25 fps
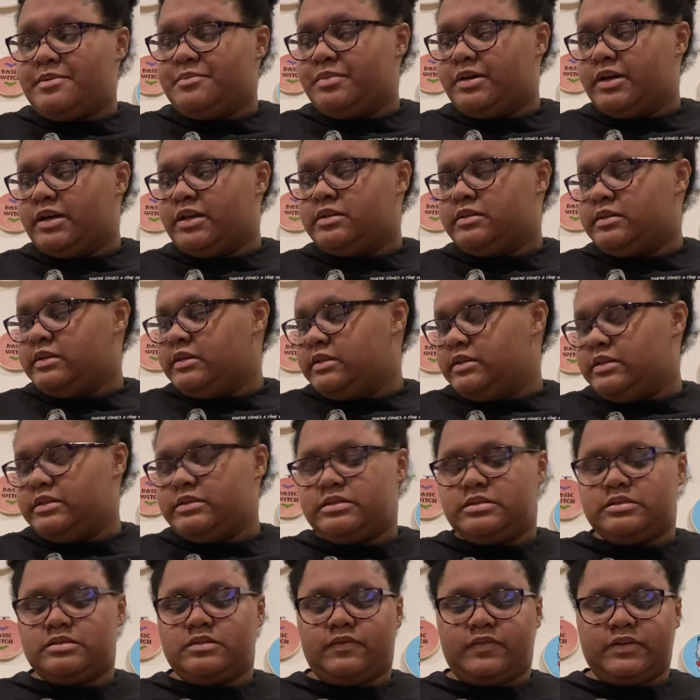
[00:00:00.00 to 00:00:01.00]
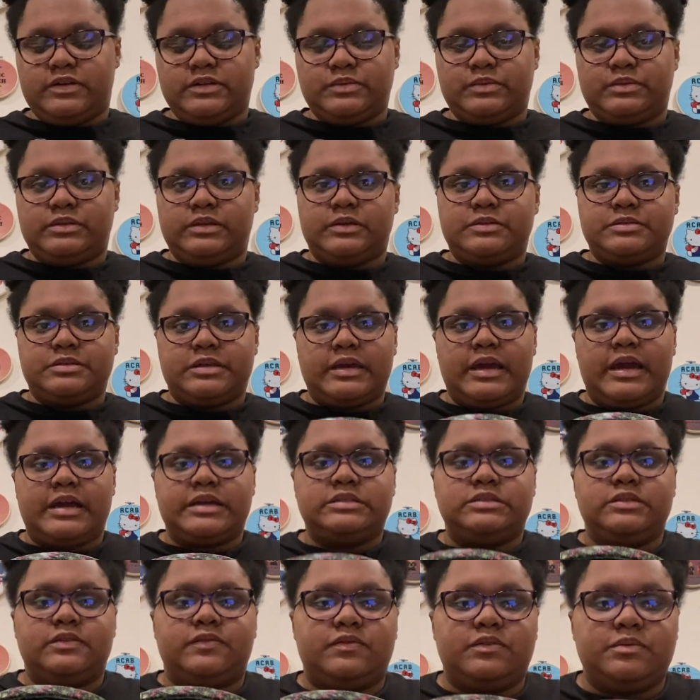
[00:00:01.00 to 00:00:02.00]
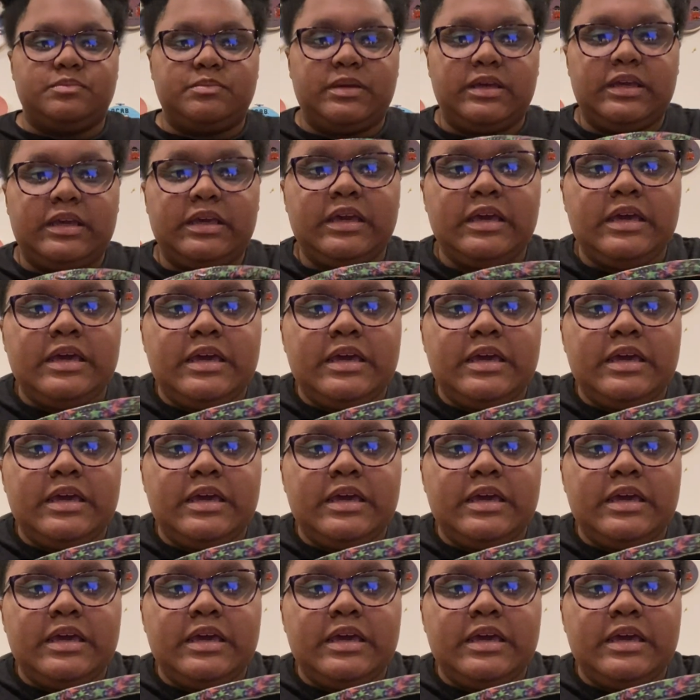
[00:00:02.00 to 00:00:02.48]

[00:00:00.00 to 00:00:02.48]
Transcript: but this is the first one that was like actually for me.